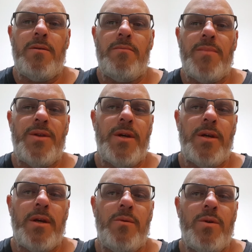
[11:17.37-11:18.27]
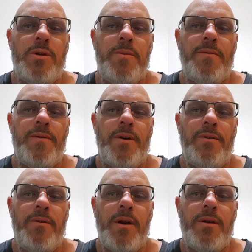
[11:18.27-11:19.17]
But then again, would you be floating
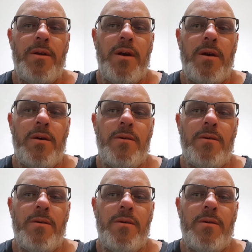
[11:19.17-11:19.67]
around in the air?